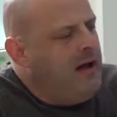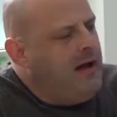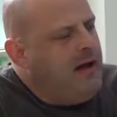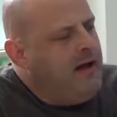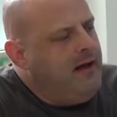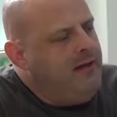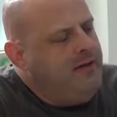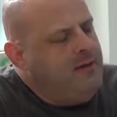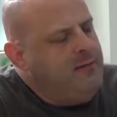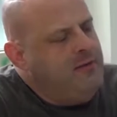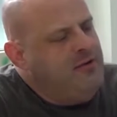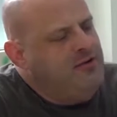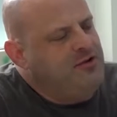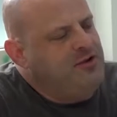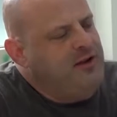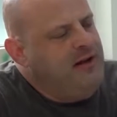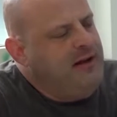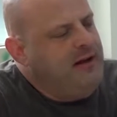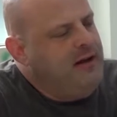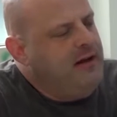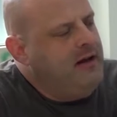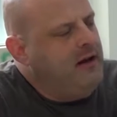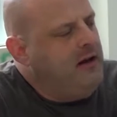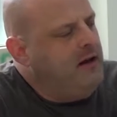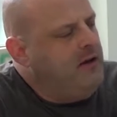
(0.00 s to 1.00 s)
The
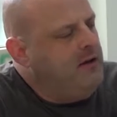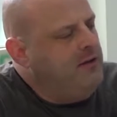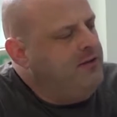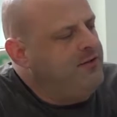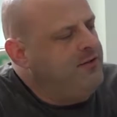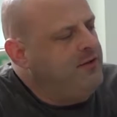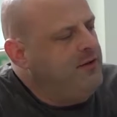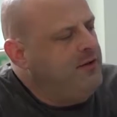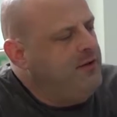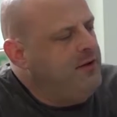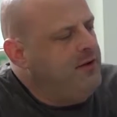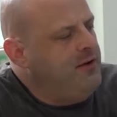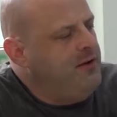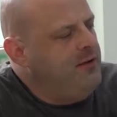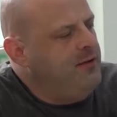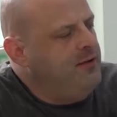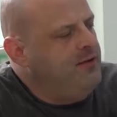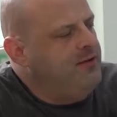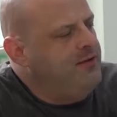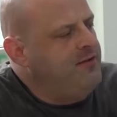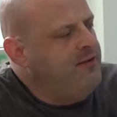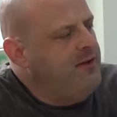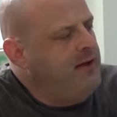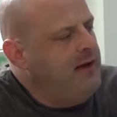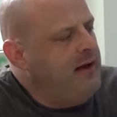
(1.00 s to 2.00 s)
machine can also
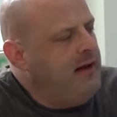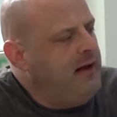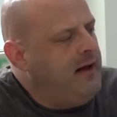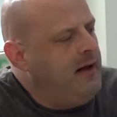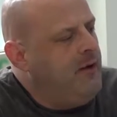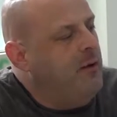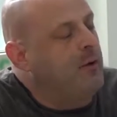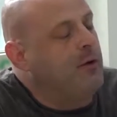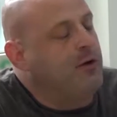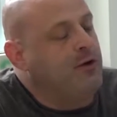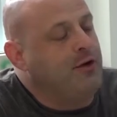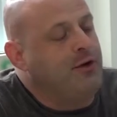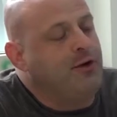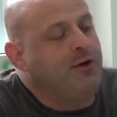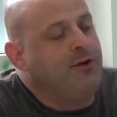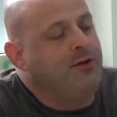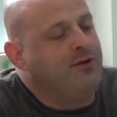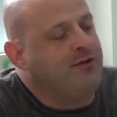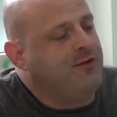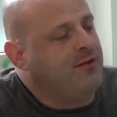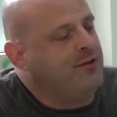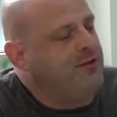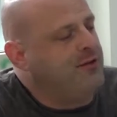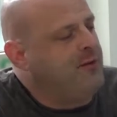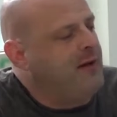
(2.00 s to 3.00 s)
use, or
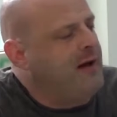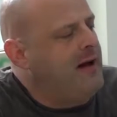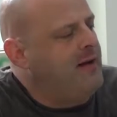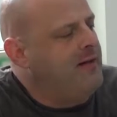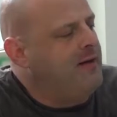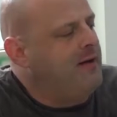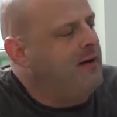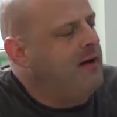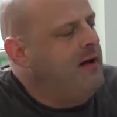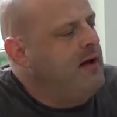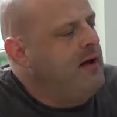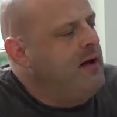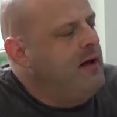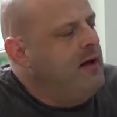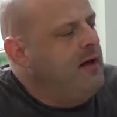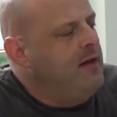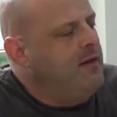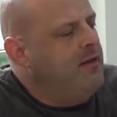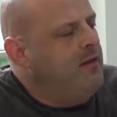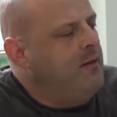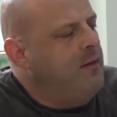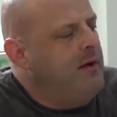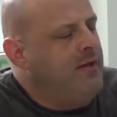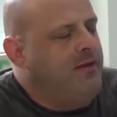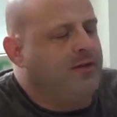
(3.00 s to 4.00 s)
uses rather,
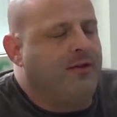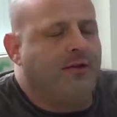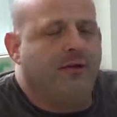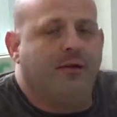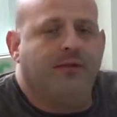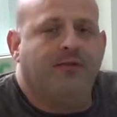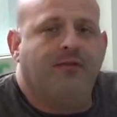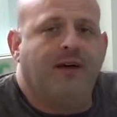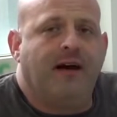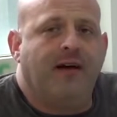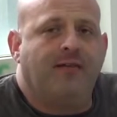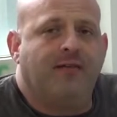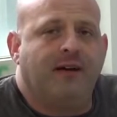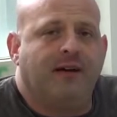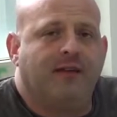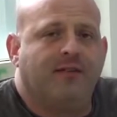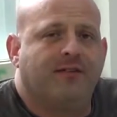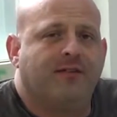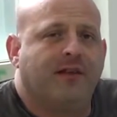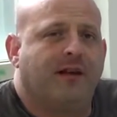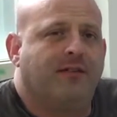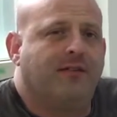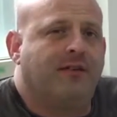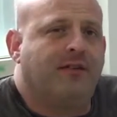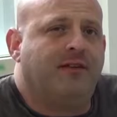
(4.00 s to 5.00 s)
the
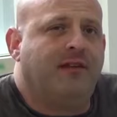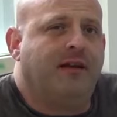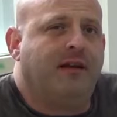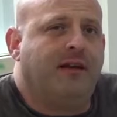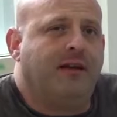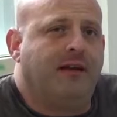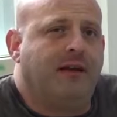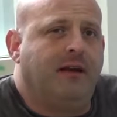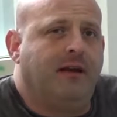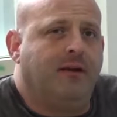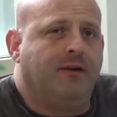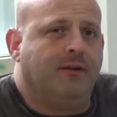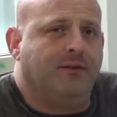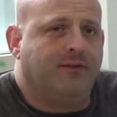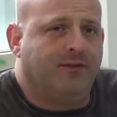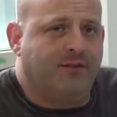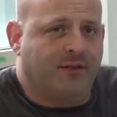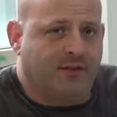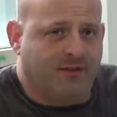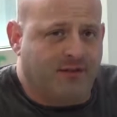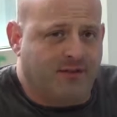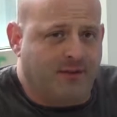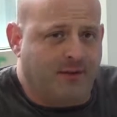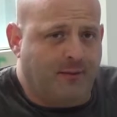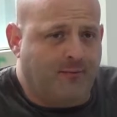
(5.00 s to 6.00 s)
135x17 needle
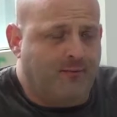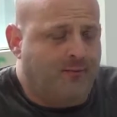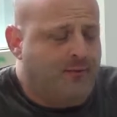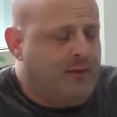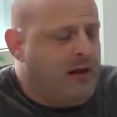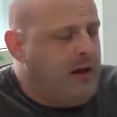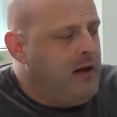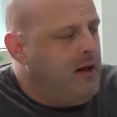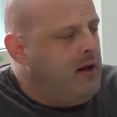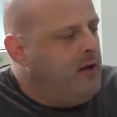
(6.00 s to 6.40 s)
system,